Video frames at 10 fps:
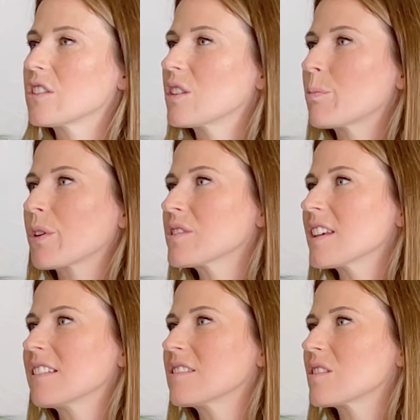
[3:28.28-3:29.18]
to the
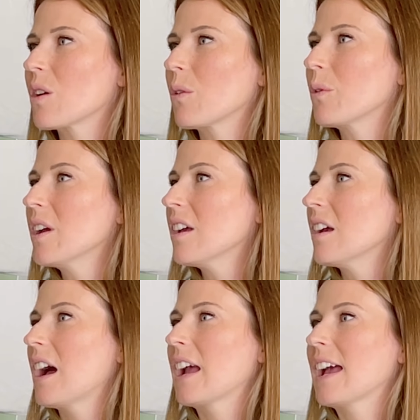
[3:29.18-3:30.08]
person. So
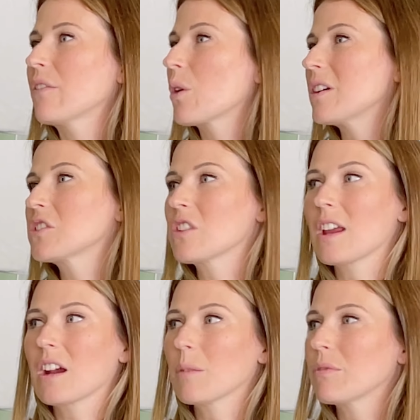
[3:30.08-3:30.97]
I have a
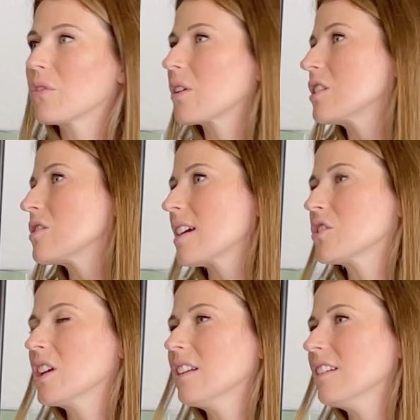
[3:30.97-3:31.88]
questionnaire before each
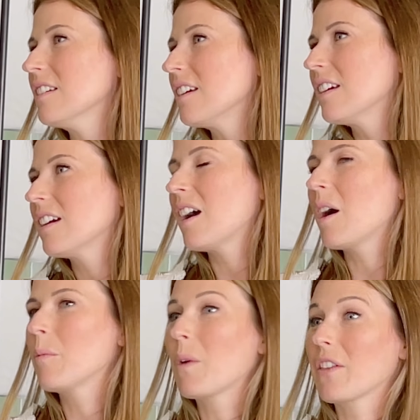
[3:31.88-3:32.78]
session,
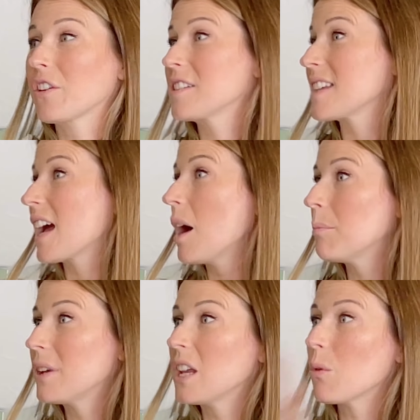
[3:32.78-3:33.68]
whether it's a
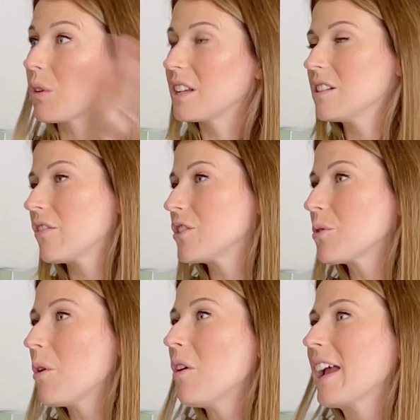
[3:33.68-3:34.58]
company or an
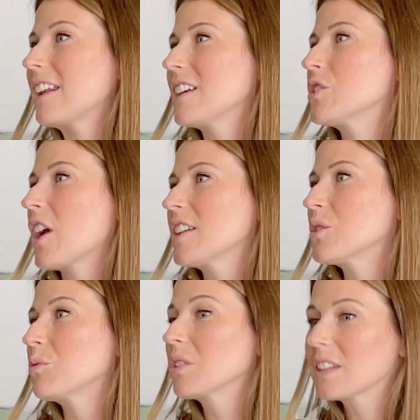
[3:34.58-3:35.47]
individual, and I try
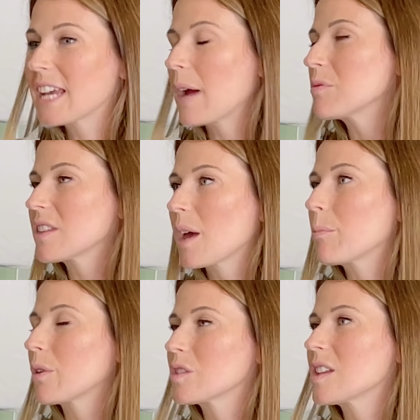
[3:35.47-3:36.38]
to really capture
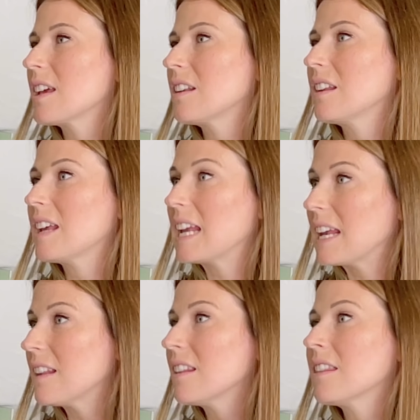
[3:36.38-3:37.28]
that person
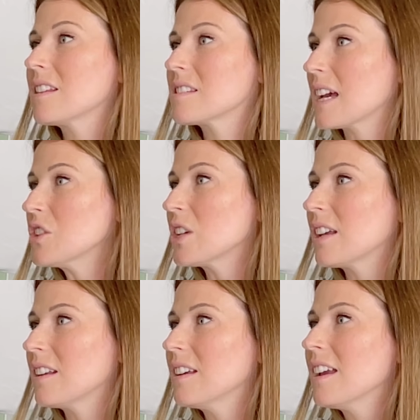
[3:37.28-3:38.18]
in the
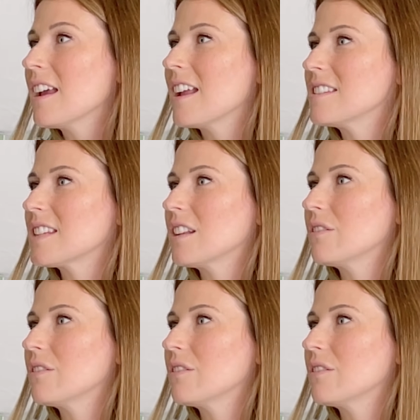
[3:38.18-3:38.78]
session instead